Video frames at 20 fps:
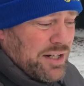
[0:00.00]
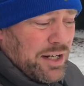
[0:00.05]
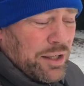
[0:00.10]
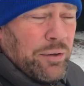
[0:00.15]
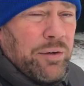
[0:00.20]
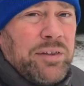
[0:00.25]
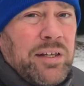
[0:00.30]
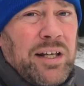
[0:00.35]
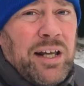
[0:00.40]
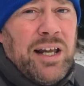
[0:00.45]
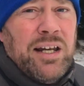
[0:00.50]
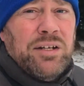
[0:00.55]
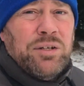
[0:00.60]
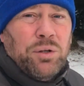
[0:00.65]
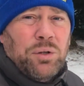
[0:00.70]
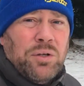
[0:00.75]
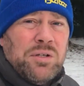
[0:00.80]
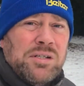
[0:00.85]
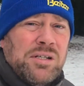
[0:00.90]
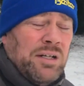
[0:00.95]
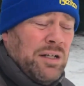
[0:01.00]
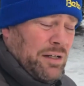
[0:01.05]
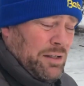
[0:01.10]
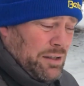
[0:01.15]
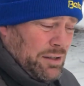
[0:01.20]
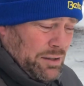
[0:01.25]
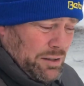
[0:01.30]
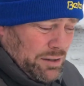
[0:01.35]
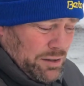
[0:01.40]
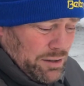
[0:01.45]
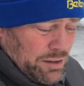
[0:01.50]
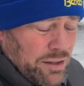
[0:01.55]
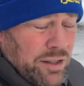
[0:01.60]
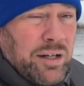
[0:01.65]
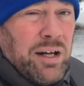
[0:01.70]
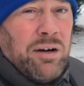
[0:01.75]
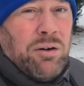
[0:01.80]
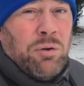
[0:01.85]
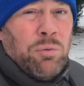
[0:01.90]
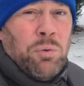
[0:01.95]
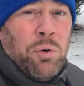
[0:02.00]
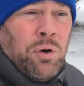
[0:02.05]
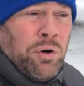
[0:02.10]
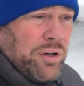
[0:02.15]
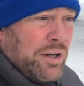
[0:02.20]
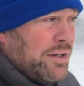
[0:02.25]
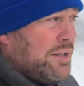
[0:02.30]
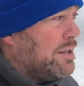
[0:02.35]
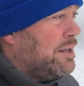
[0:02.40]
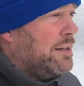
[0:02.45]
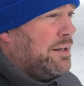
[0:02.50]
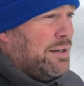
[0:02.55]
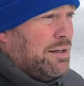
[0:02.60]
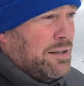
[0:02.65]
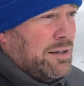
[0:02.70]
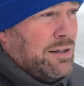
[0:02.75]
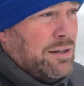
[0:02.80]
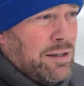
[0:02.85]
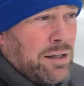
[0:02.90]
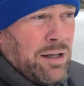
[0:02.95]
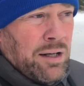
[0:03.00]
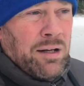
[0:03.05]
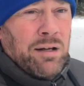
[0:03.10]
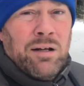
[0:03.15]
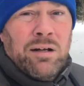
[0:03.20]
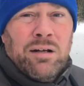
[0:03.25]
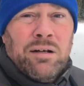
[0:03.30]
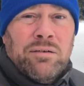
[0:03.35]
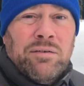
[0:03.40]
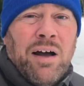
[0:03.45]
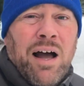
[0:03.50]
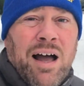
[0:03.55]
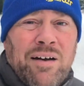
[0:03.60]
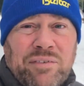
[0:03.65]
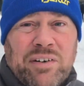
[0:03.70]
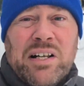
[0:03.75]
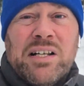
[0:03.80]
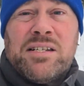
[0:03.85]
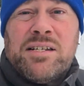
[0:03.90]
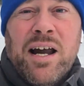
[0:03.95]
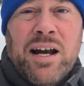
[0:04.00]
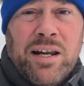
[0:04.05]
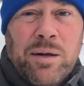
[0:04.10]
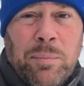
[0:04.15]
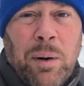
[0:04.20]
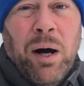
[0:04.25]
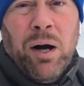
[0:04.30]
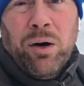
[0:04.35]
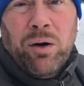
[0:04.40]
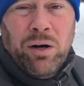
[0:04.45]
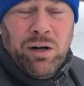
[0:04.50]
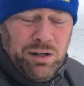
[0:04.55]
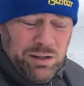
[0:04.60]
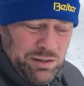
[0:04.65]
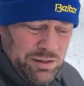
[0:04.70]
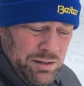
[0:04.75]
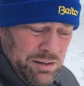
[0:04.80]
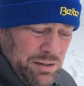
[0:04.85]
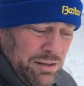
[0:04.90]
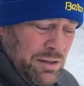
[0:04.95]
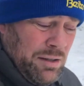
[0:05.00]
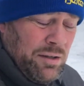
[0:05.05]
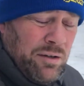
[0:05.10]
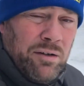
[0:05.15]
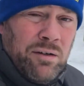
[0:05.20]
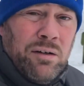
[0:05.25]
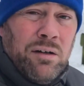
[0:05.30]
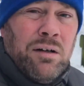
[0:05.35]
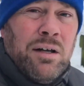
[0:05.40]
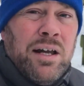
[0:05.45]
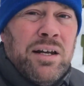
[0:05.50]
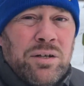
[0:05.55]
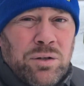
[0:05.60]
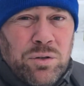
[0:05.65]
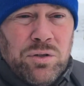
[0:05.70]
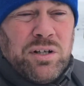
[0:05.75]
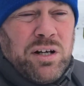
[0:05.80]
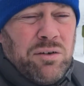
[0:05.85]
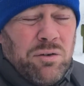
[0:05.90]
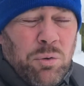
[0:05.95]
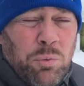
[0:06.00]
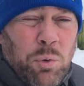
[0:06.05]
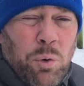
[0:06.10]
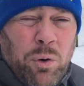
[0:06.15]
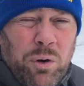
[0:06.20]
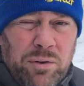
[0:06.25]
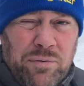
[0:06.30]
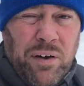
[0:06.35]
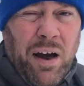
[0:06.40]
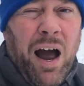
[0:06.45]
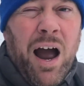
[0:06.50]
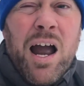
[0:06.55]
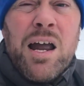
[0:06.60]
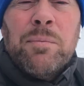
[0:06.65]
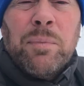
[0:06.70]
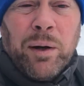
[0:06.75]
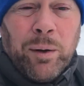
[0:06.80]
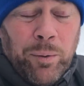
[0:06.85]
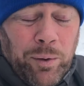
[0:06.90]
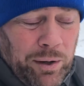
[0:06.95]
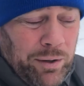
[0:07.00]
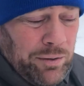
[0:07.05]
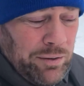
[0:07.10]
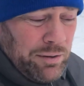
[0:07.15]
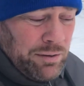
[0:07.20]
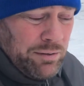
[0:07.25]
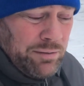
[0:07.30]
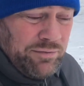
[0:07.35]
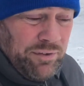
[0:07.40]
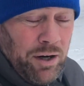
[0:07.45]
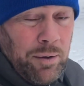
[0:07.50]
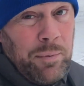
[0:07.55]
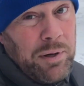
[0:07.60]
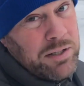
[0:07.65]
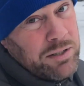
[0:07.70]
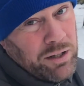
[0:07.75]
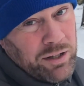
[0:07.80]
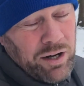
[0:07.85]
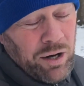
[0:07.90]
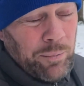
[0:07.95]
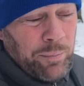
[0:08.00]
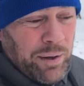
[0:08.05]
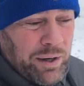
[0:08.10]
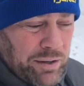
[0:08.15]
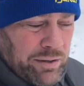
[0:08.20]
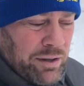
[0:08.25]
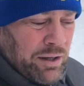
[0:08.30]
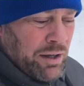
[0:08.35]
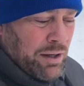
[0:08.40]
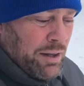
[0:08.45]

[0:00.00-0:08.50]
You know, I think indoors you get rewarded for having a steady bow. Indoors you get rewarded for aiming well, very much like compound.